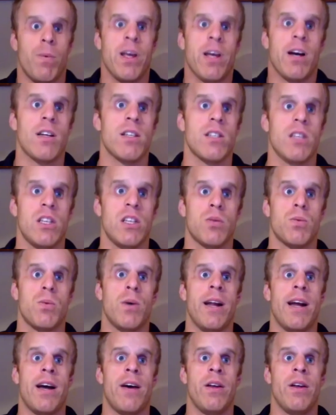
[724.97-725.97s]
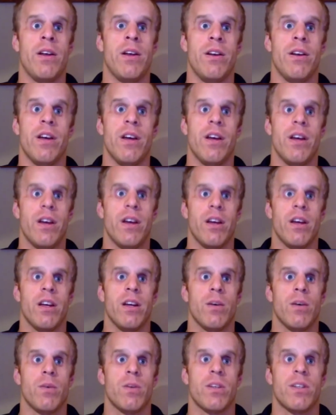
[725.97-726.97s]
honestly just went out and,
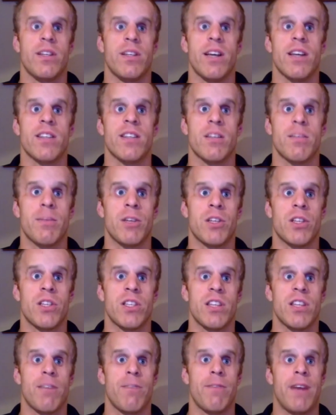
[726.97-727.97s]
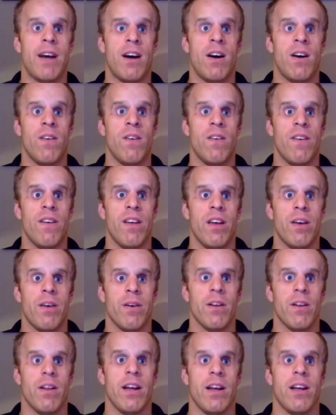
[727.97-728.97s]
tested a bunch of stuff out.
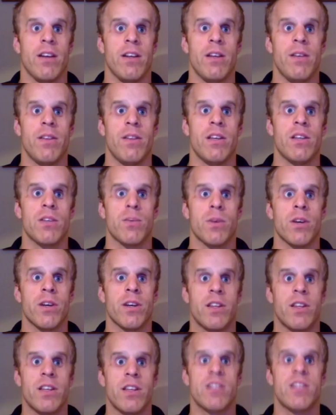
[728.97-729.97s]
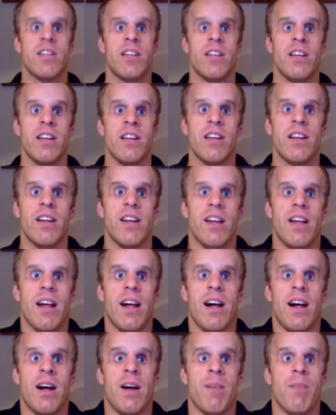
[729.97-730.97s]
We were like, this worked, this didn't.
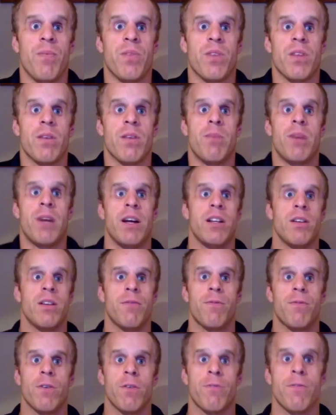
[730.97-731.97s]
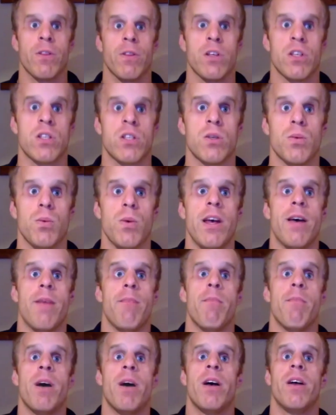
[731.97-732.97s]
For the
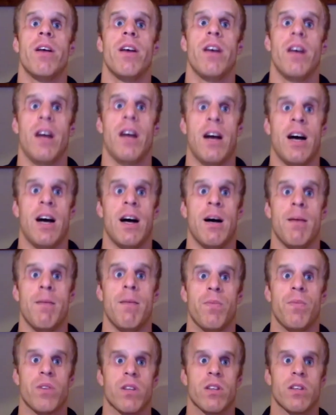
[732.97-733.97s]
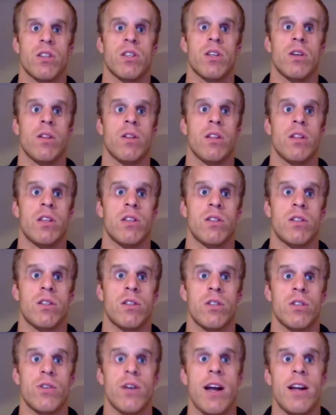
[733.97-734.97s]
swim. So
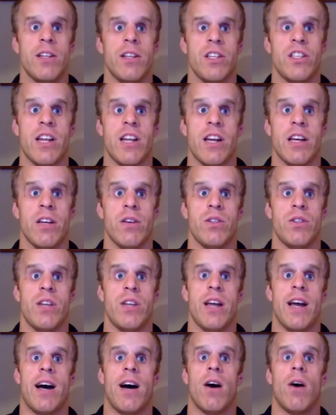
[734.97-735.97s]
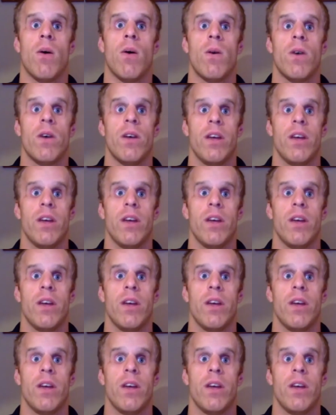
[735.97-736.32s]
the strategies that I use now.